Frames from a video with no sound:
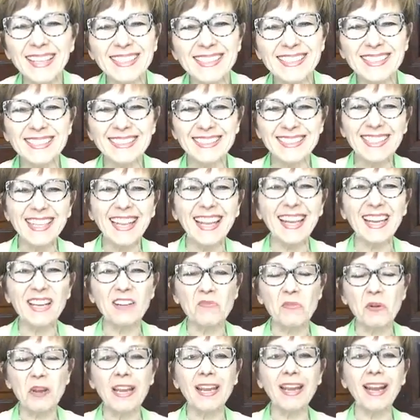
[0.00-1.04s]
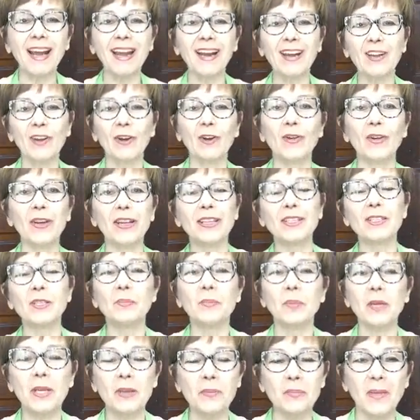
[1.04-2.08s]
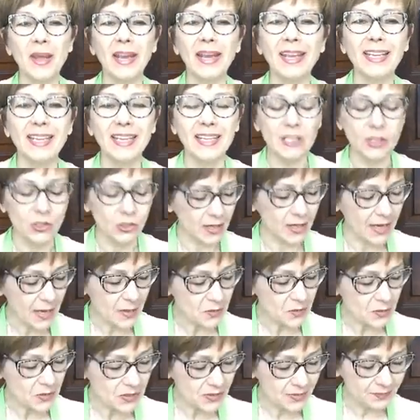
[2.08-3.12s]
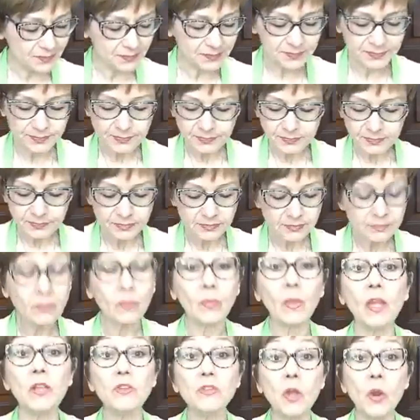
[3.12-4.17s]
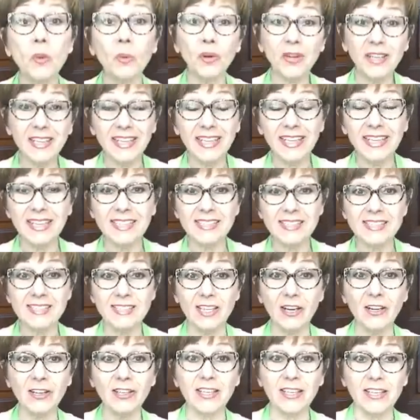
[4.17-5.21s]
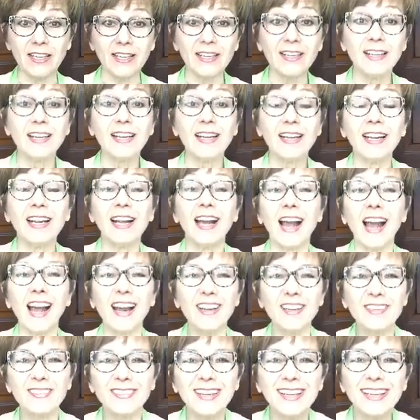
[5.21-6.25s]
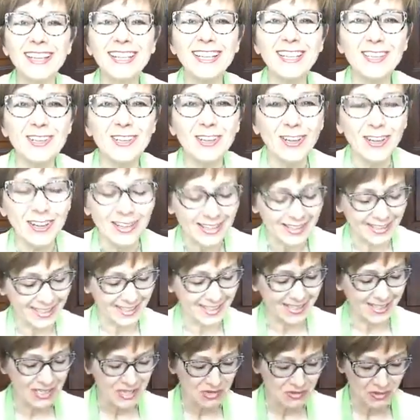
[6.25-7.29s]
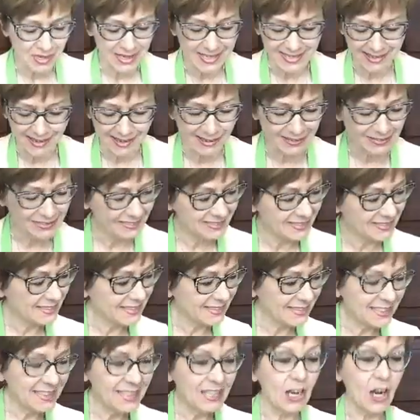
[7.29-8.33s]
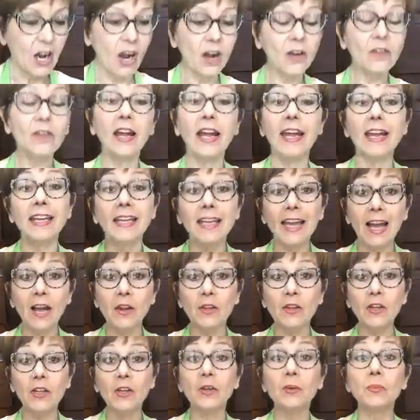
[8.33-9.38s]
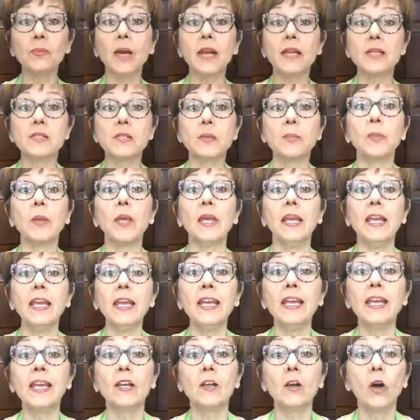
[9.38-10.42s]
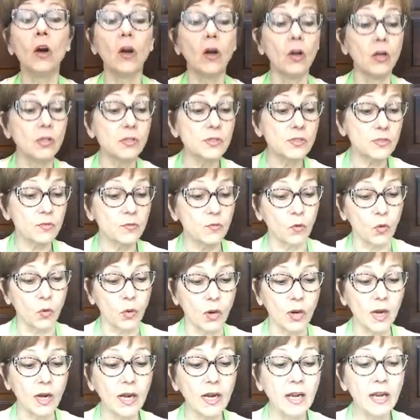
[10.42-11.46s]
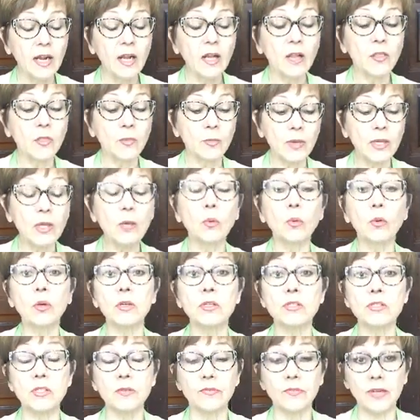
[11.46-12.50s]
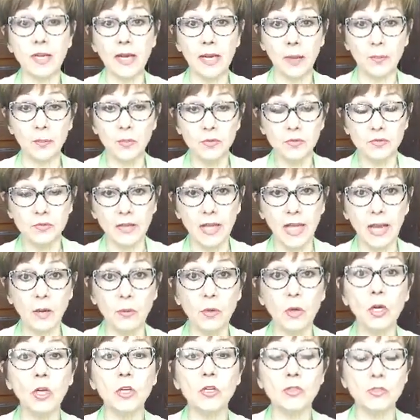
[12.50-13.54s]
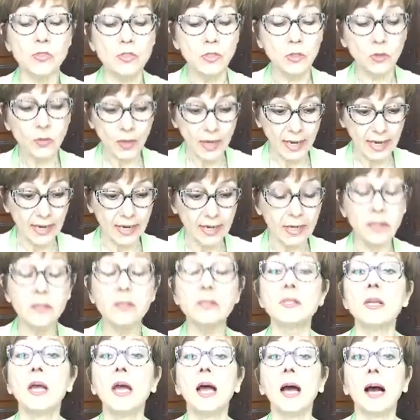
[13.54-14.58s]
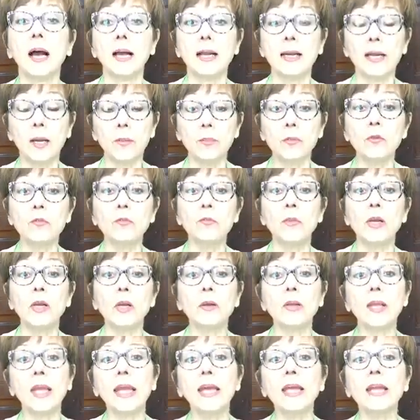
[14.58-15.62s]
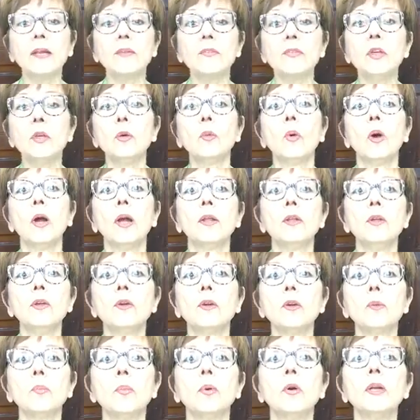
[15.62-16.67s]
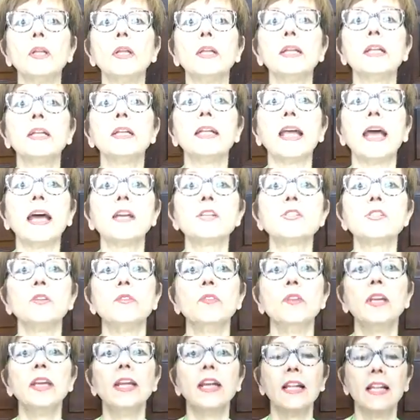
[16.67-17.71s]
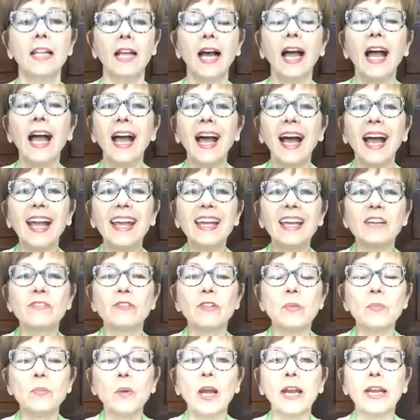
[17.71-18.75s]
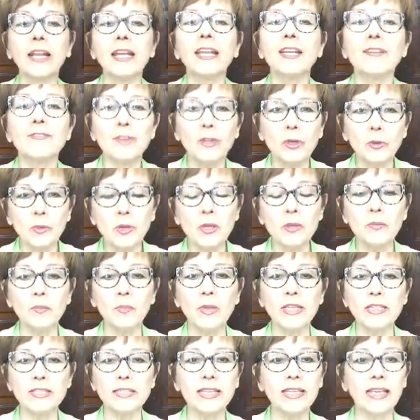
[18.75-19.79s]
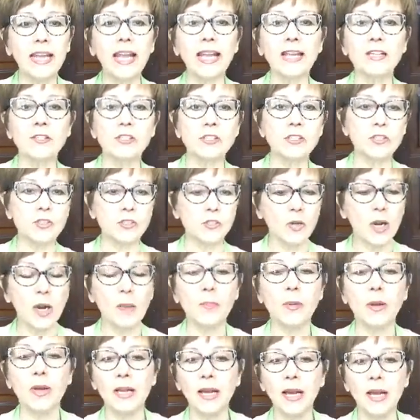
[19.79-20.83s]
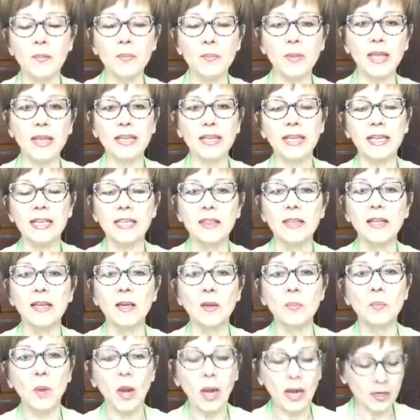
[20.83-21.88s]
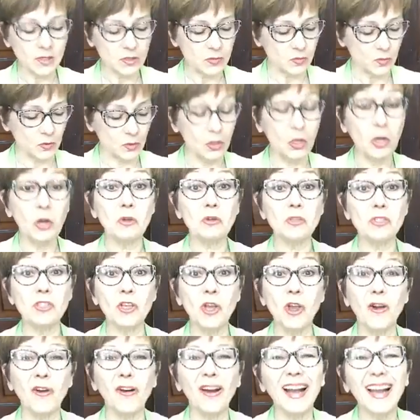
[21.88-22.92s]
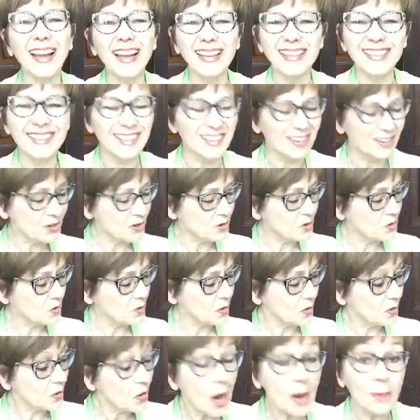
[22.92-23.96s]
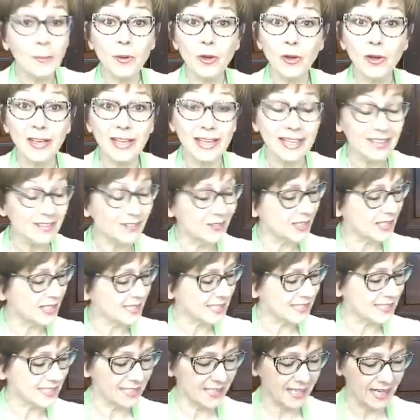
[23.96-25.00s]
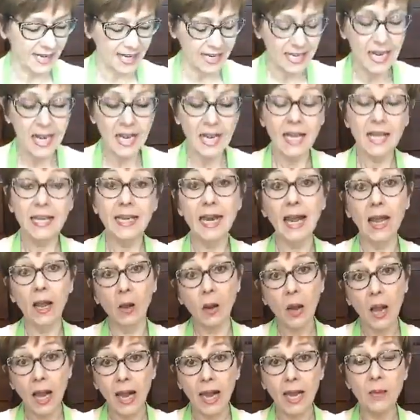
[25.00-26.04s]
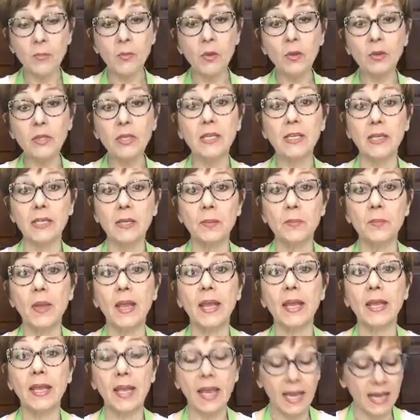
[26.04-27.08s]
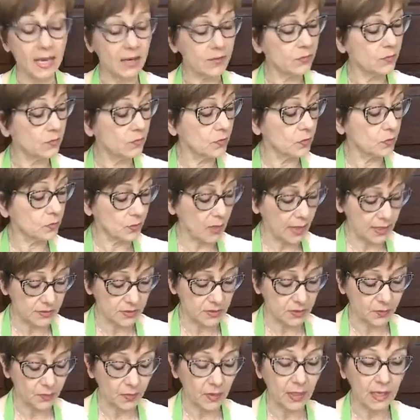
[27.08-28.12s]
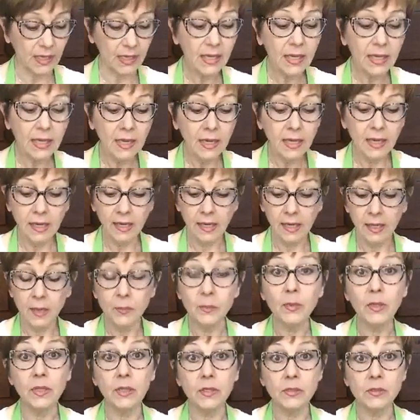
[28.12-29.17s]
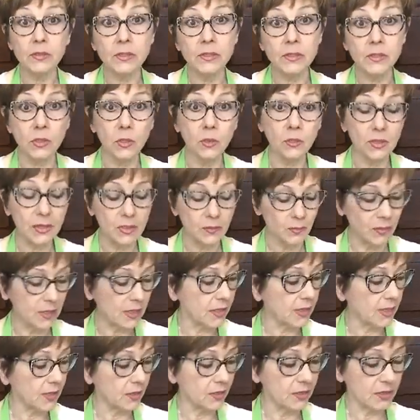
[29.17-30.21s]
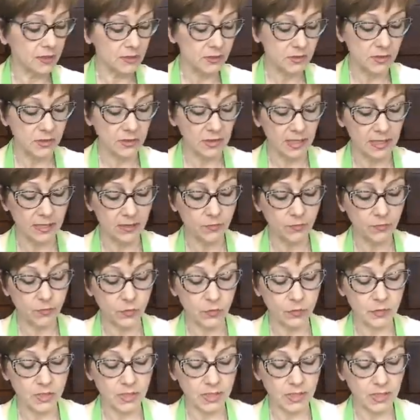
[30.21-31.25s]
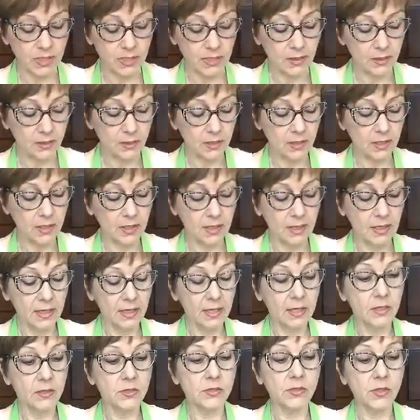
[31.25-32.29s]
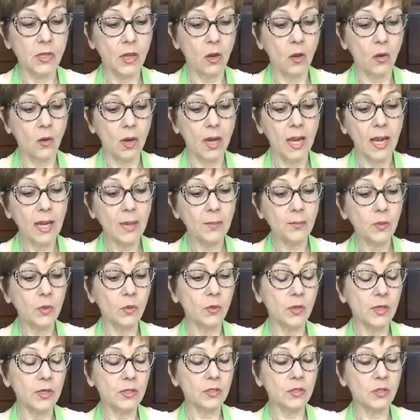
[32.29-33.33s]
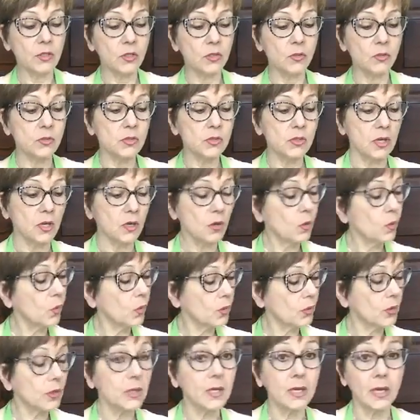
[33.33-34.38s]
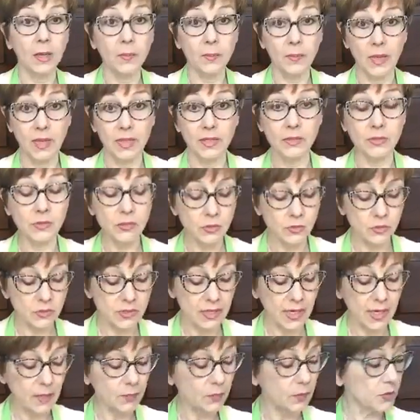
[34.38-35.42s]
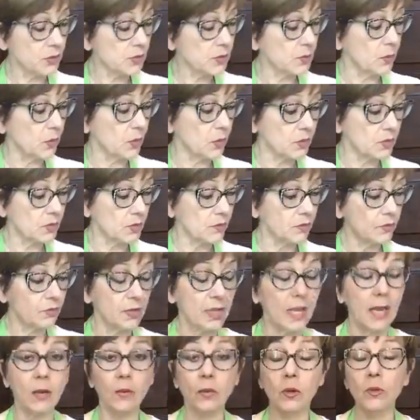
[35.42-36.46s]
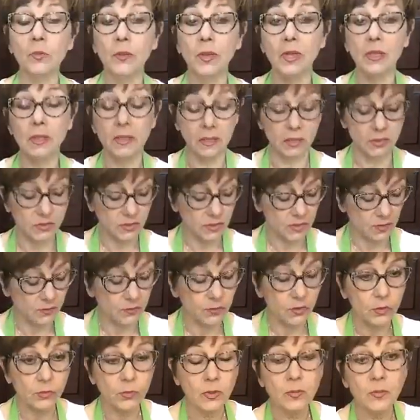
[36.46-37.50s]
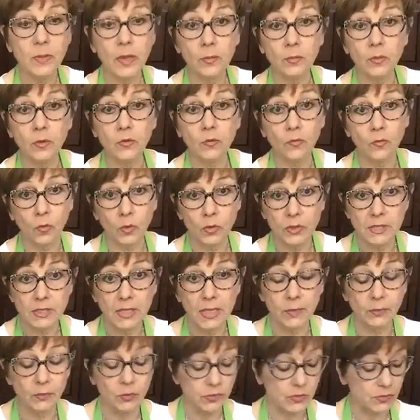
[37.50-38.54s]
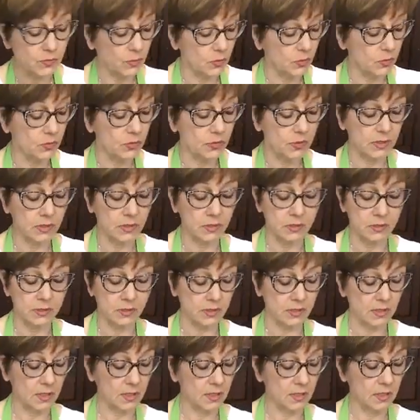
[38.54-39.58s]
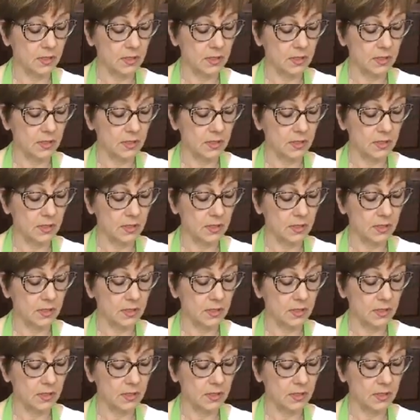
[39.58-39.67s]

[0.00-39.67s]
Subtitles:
today we are going to be making crepes. So we're going to get started. Are you ready to cook? Here we go. All right, now your recipe calls for 3/4 of a cup of flour, 2 eggs, a cup of milk, and if you want, you could put in a dash of vanilla. Hi everybody, if you're with me today, just drop a comment in the box below so I know who I'm cooking with today. Now, I'm only going to make half of a recipe because it's only me here. That's a lot of food to eat. So I'm going to use a 1/4 cup and 2 tablespoons of flour because if you remember, 4 tablespoons is a